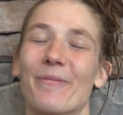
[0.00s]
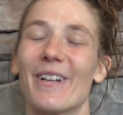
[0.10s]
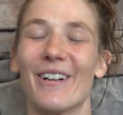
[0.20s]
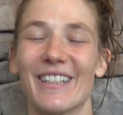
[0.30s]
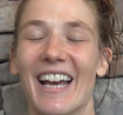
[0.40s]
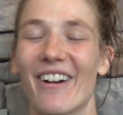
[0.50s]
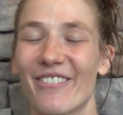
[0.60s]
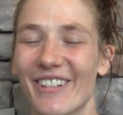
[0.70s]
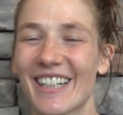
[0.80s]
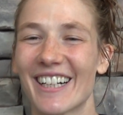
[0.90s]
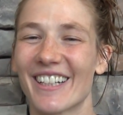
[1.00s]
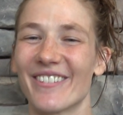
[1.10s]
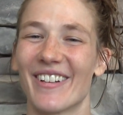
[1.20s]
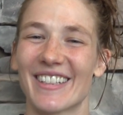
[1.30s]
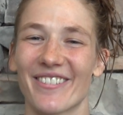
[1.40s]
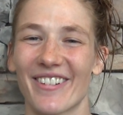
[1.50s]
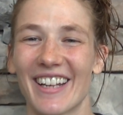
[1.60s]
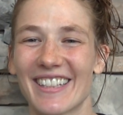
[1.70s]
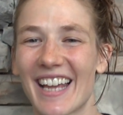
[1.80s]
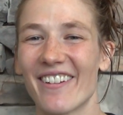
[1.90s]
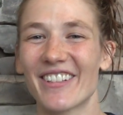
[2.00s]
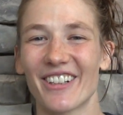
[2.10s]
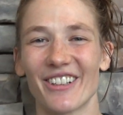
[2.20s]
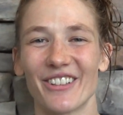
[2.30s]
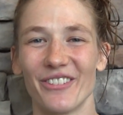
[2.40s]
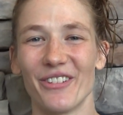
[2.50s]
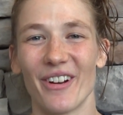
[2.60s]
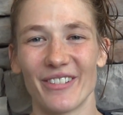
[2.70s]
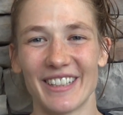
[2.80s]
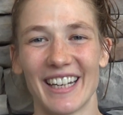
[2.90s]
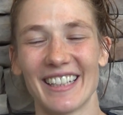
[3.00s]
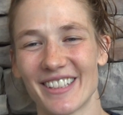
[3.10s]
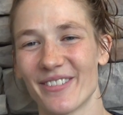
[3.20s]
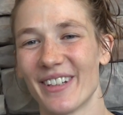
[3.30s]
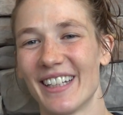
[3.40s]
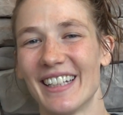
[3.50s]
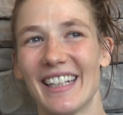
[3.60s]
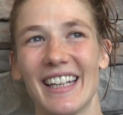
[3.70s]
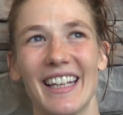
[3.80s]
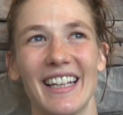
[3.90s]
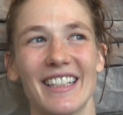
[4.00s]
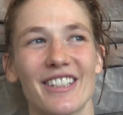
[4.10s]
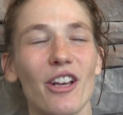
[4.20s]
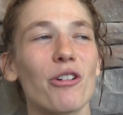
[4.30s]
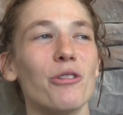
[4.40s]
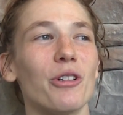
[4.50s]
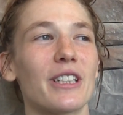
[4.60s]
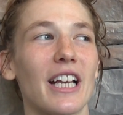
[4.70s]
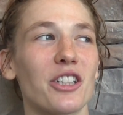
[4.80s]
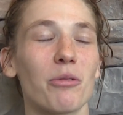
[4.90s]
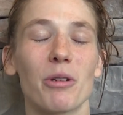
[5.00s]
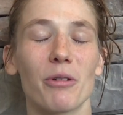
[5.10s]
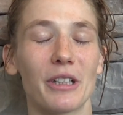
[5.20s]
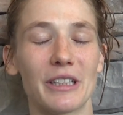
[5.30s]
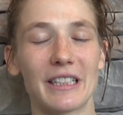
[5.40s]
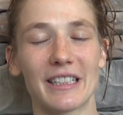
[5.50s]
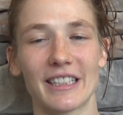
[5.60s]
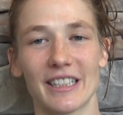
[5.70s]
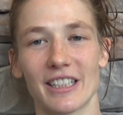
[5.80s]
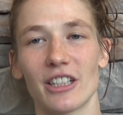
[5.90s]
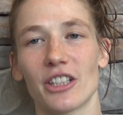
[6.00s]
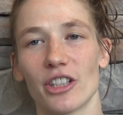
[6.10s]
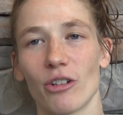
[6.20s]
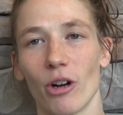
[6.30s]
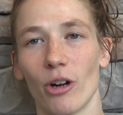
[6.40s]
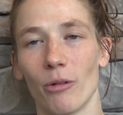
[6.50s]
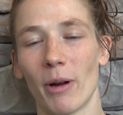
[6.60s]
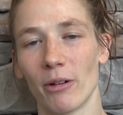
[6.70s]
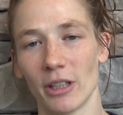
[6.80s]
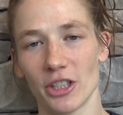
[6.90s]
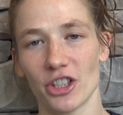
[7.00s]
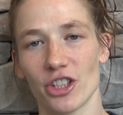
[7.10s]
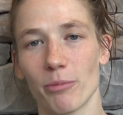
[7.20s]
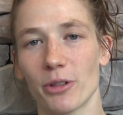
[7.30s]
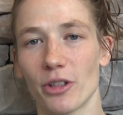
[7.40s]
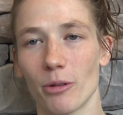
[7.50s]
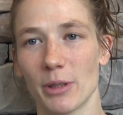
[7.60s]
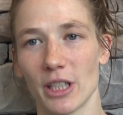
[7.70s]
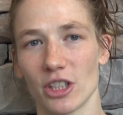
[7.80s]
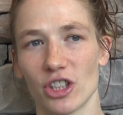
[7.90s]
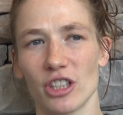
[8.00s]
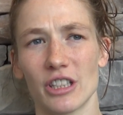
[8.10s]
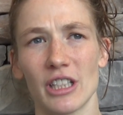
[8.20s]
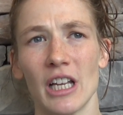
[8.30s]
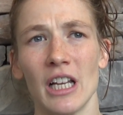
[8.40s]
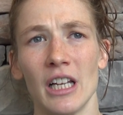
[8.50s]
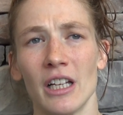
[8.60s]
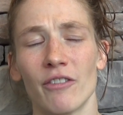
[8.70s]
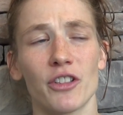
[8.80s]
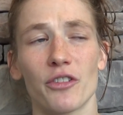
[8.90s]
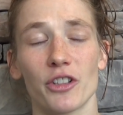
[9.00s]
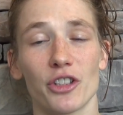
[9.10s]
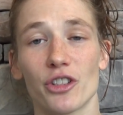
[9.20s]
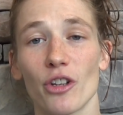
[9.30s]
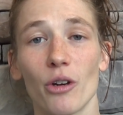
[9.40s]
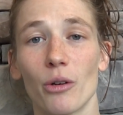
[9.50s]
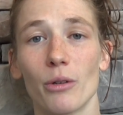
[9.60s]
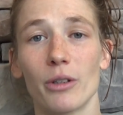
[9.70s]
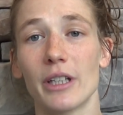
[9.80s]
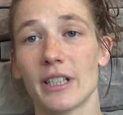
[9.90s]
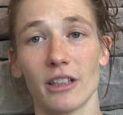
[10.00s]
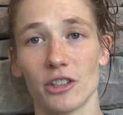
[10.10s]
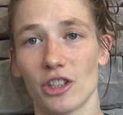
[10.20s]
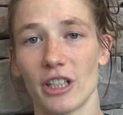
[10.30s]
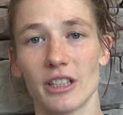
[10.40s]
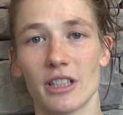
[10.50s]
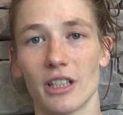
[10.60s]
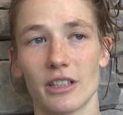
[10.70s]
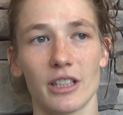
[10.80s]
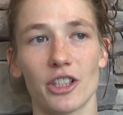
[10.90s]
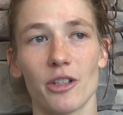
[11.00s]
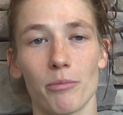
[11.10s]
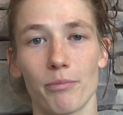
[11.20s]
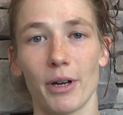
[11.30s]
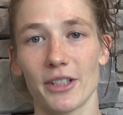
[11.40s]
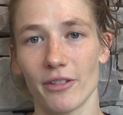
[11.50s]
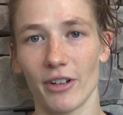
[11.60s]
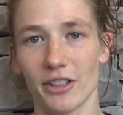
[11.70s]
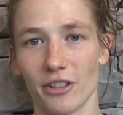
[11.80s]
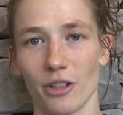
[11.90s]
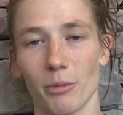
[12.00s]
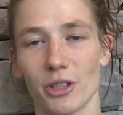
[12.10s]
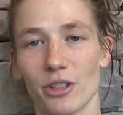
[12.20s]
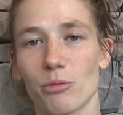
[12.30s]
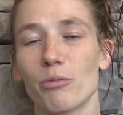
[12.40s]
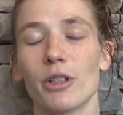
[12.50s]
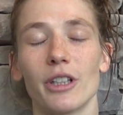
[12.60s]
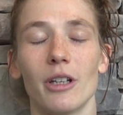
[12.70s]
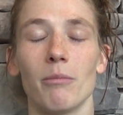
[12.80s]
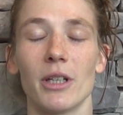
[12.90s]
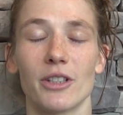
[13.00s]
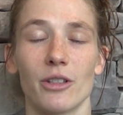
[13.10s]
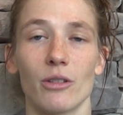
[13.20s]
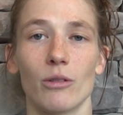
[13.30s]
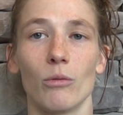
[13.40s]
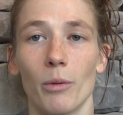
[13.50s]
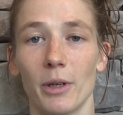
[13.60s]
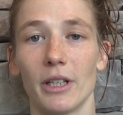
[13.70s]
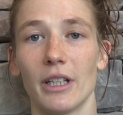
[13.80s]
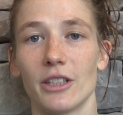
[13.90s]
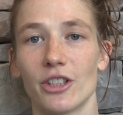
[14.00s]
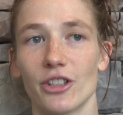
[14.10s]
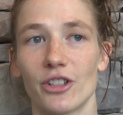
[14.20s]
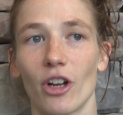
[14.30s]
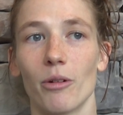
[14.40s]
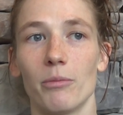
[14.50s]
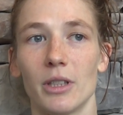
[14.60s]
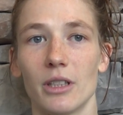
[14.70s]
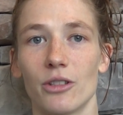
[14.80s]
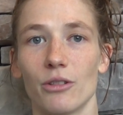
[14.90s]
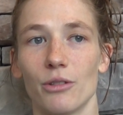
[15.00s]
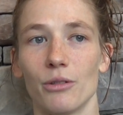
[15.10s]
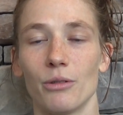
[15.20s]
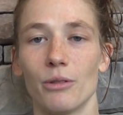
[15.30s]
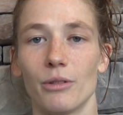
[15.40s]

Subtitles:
Oh, yeah. We are the best of friends. Having her in the room every day has been so cool. It's actually been really neat to just get to grow my relationship with her, because she's, first of all, just so intelligent and such an impressive wrestler, but she's really an amazing woman, and she's taught me to